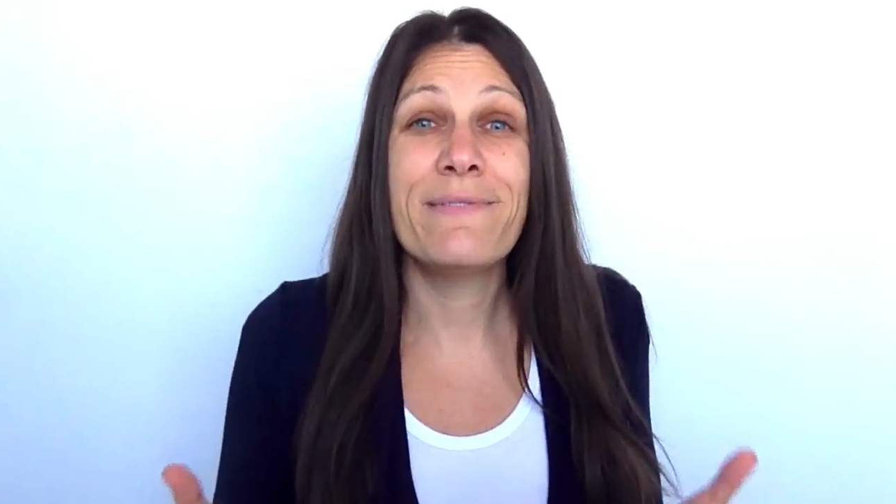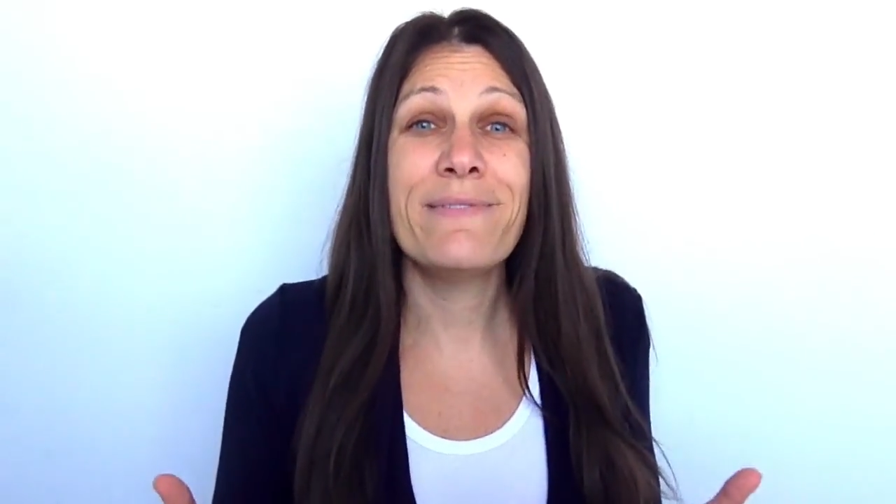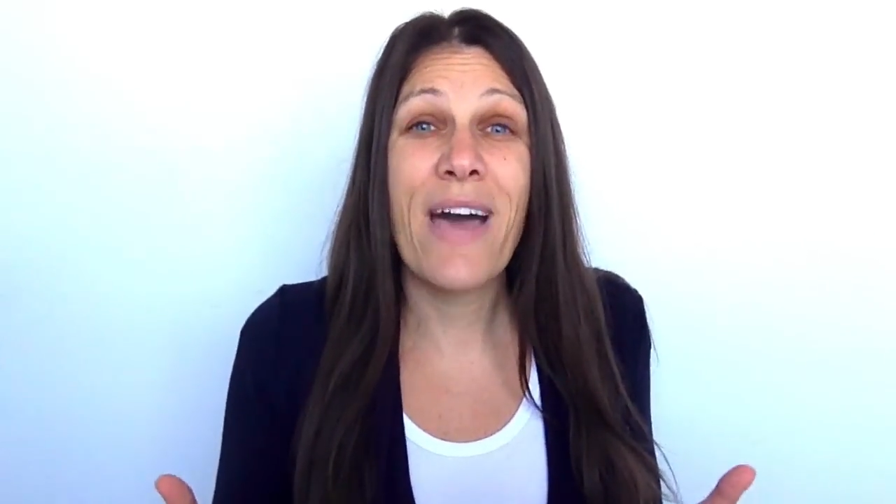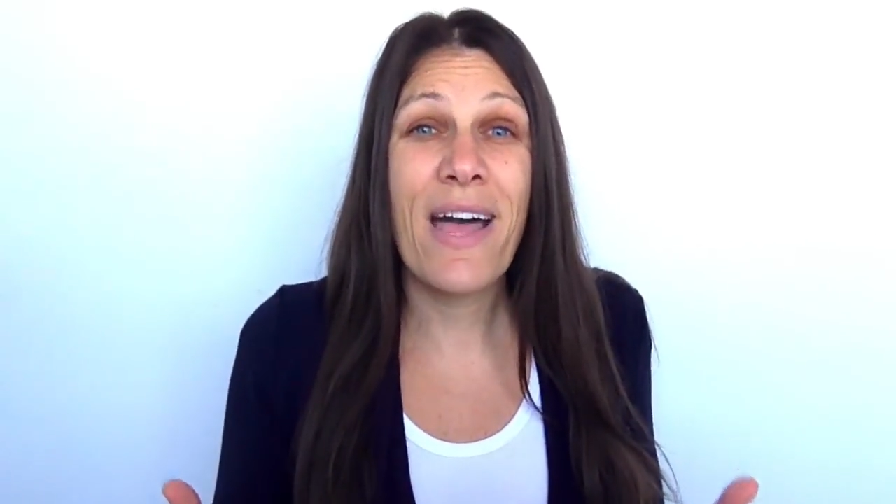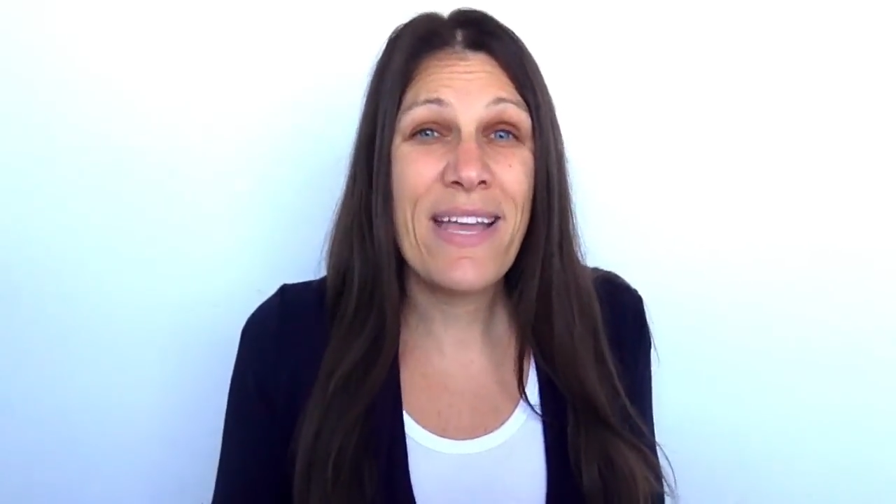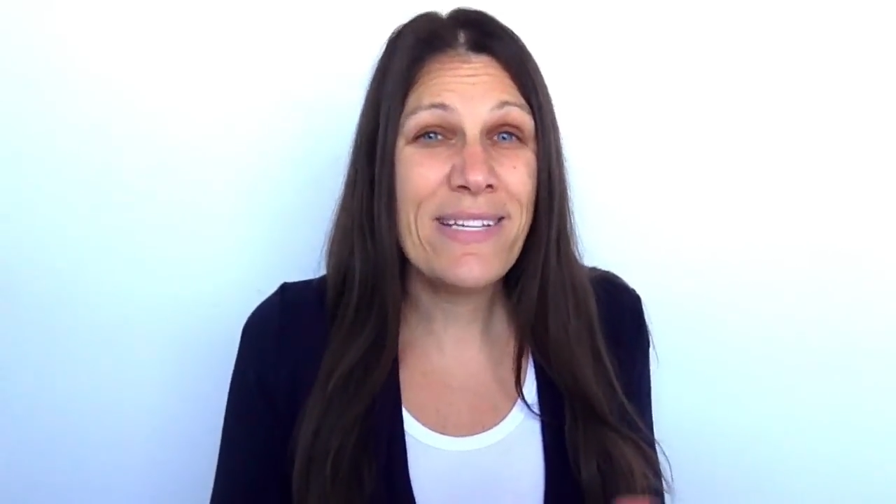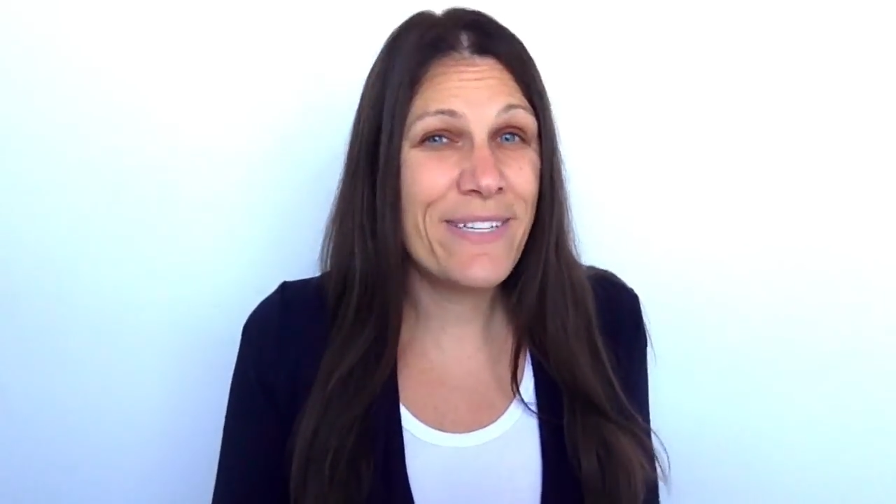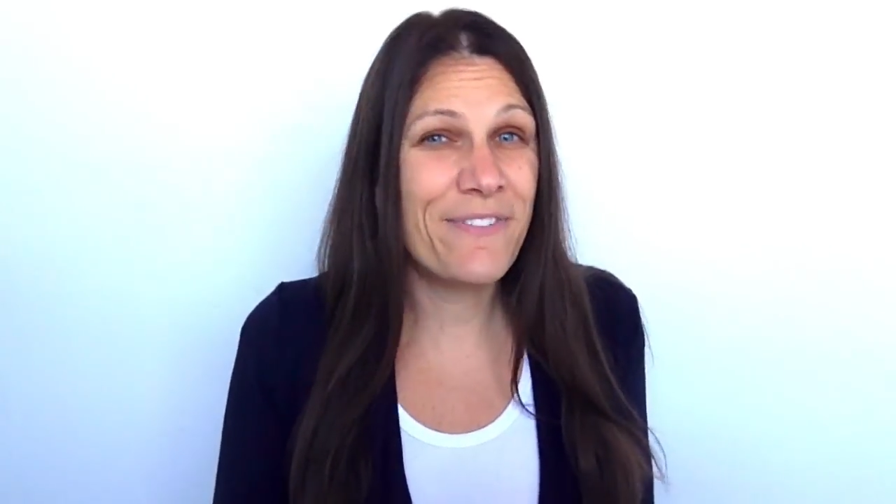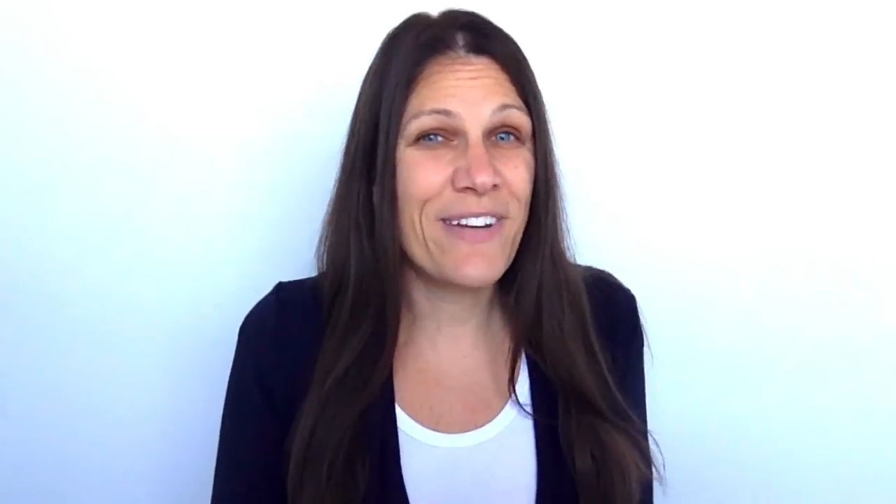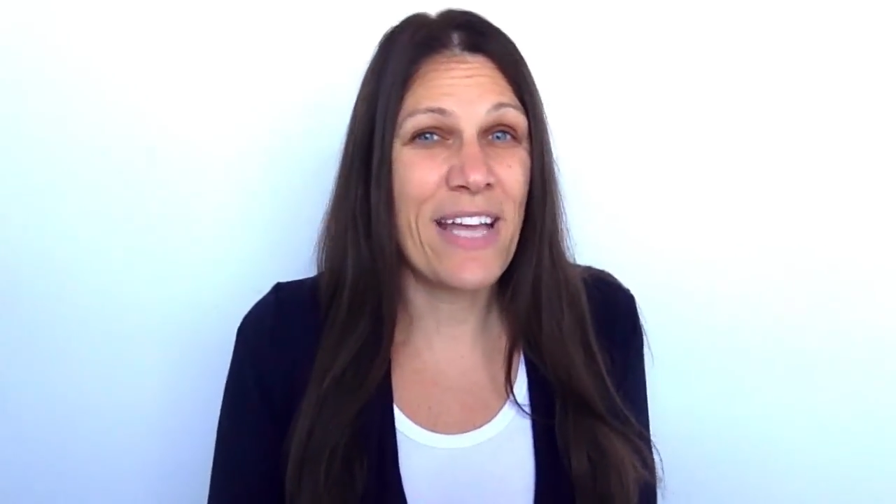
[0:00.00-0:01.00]
9
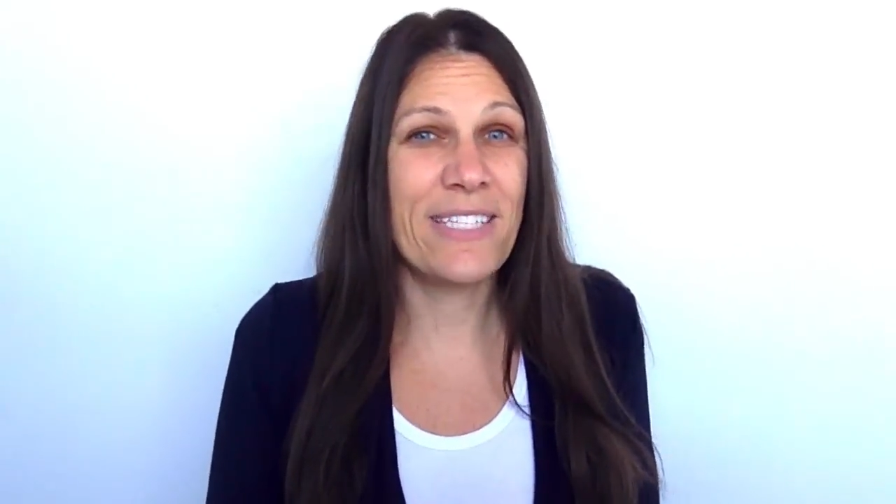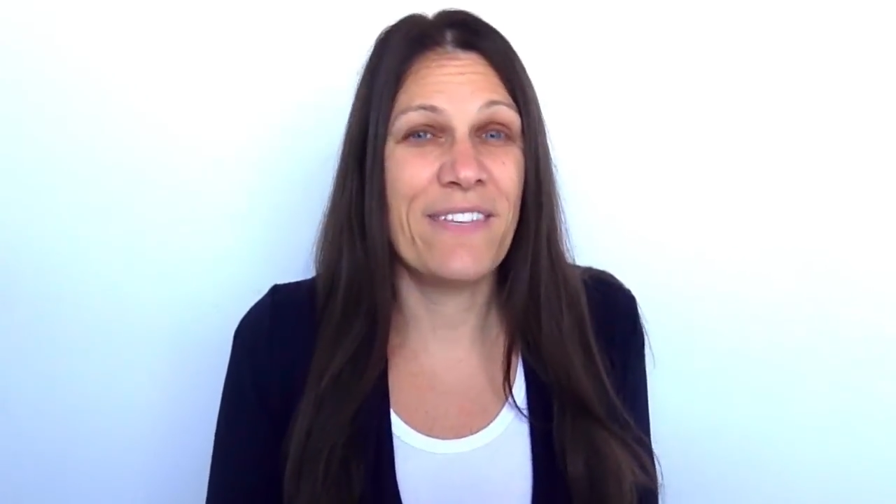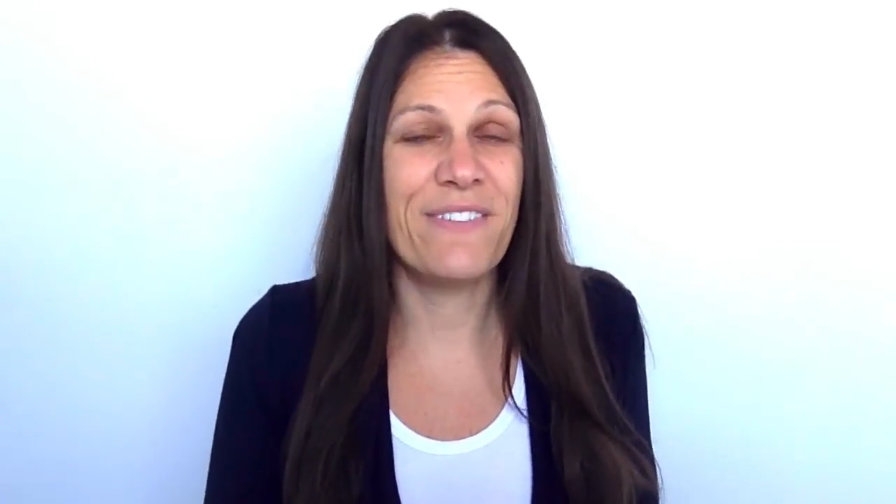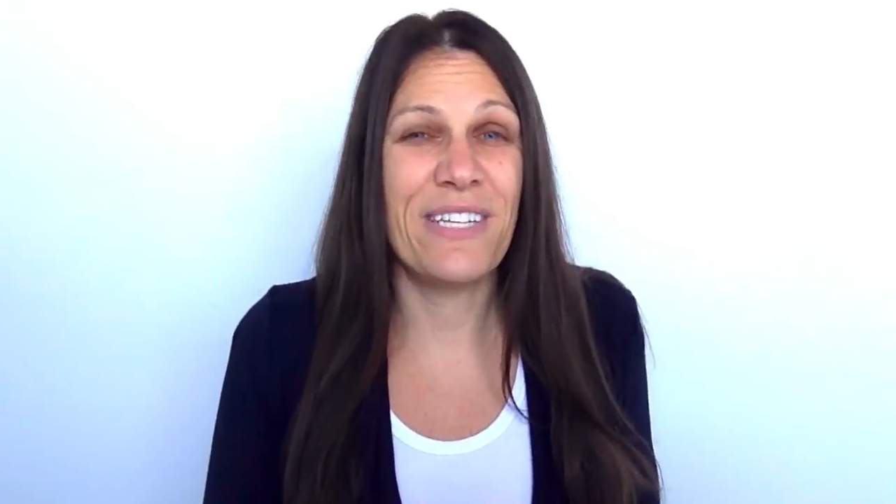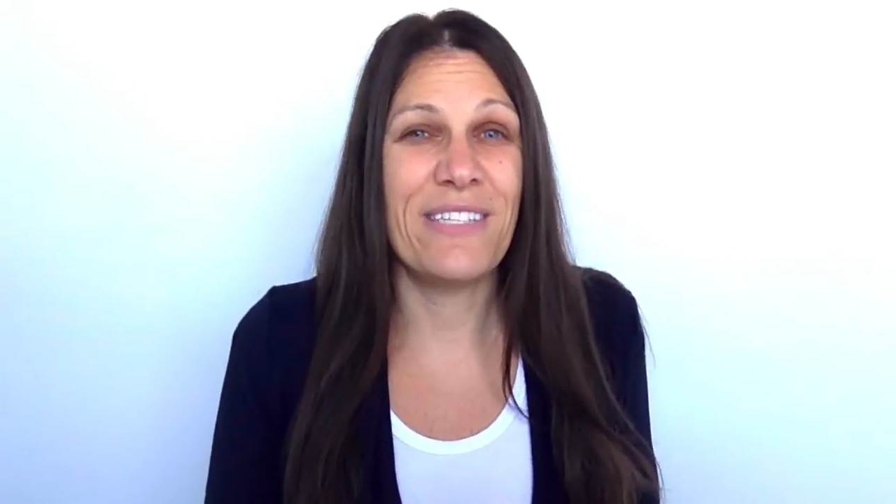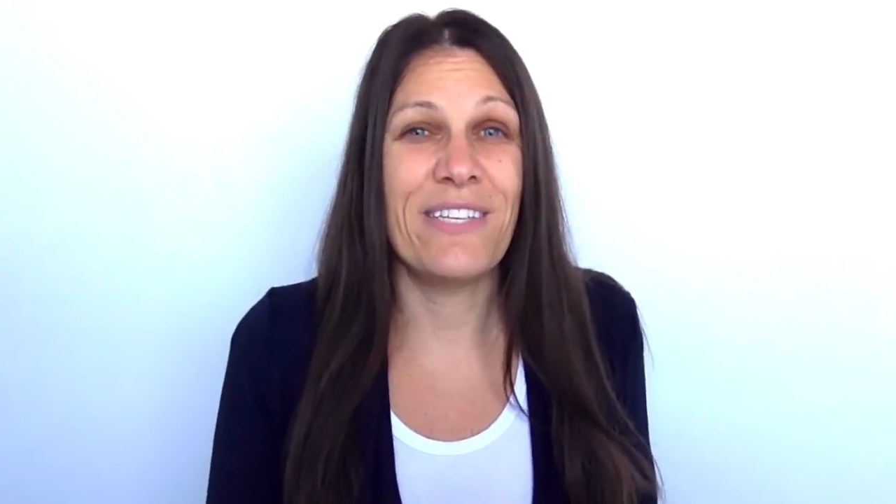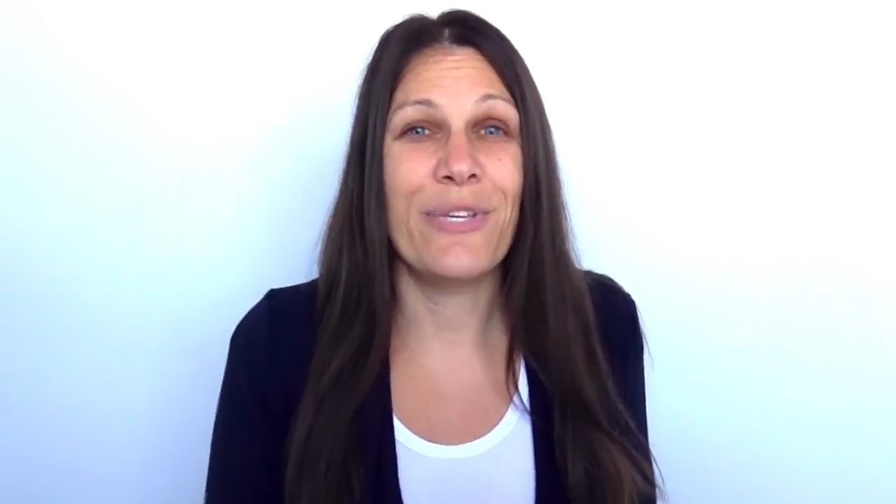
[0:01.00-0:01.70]
different activities that